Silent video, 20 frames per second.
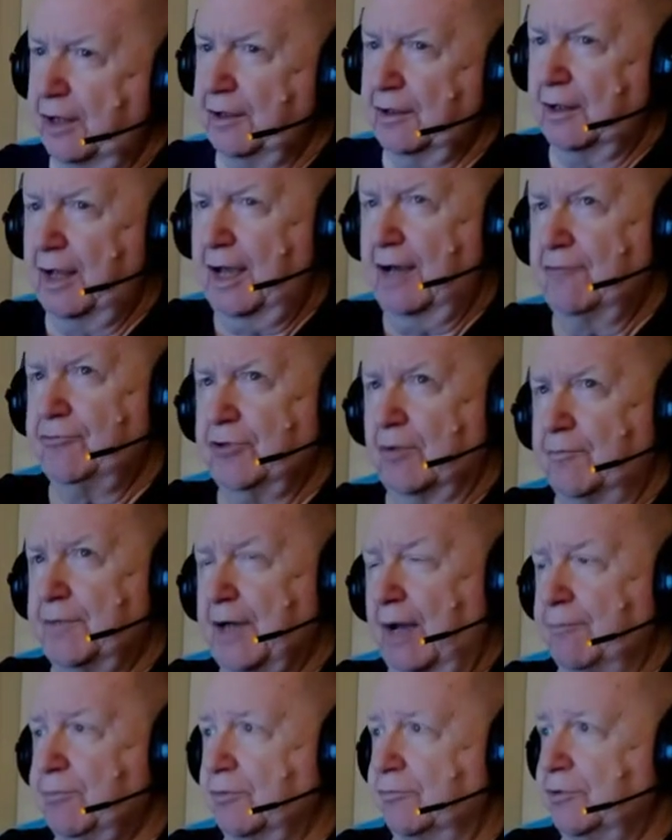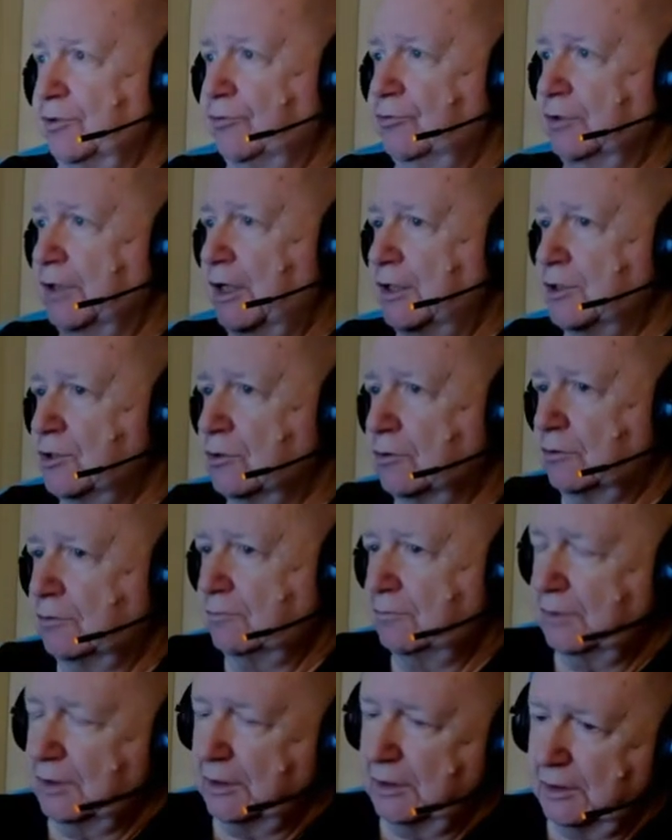have some type of a schedule,
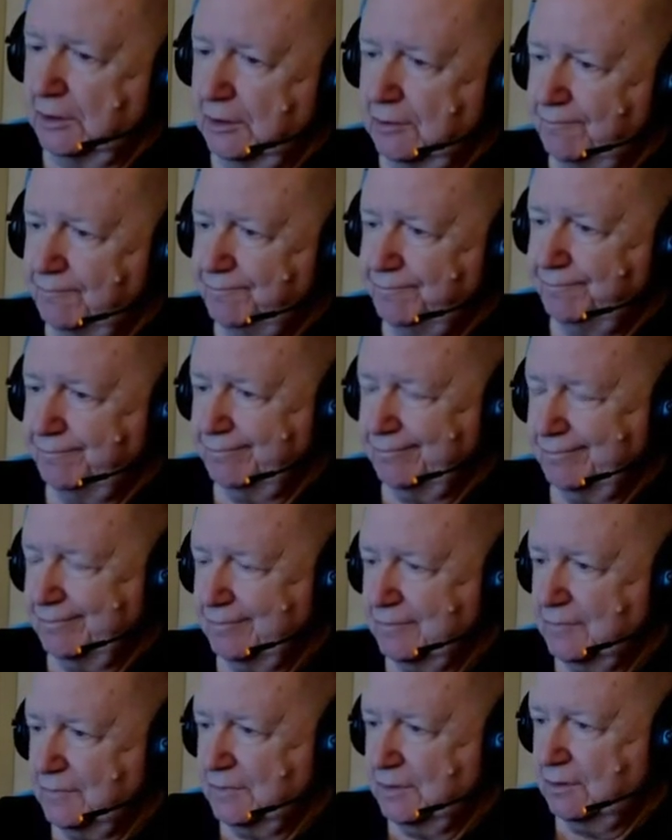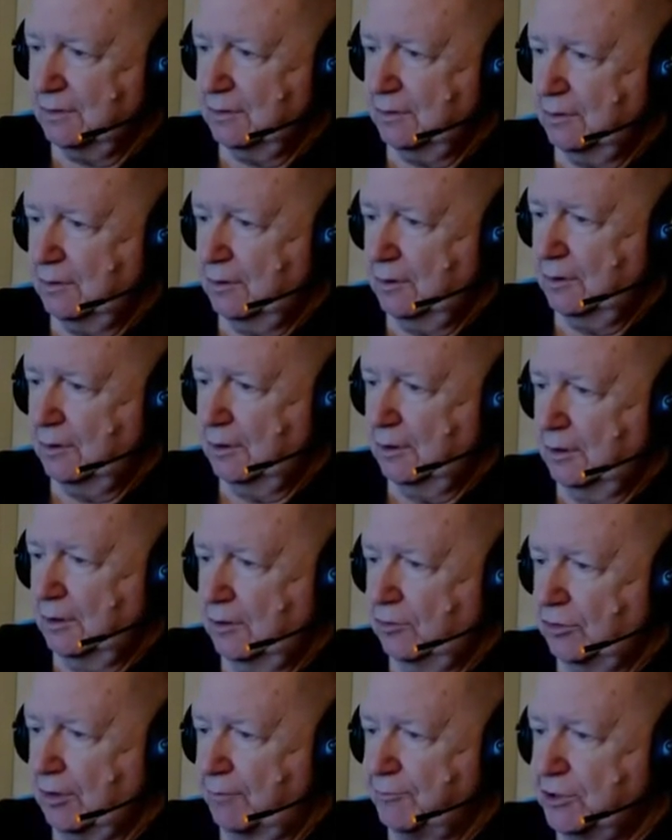um,
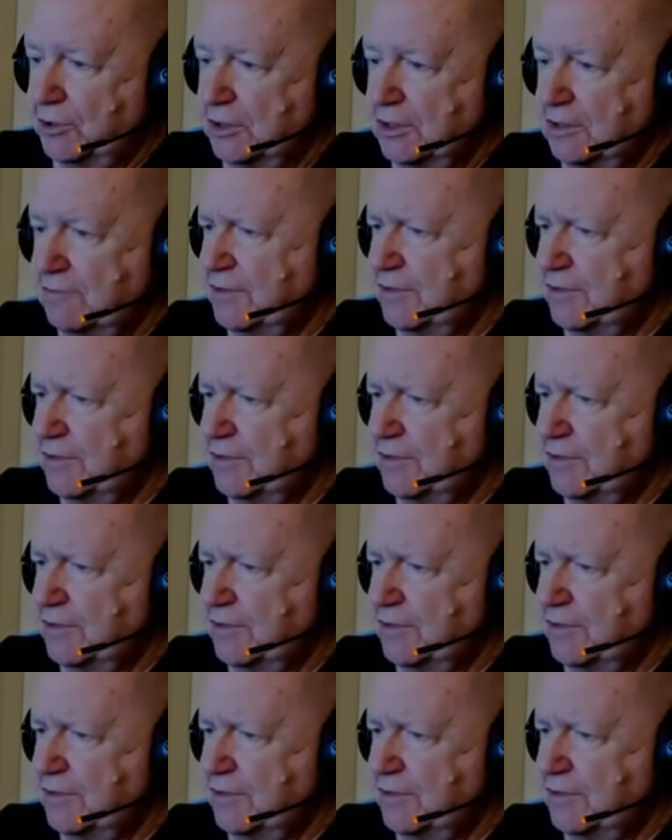some TV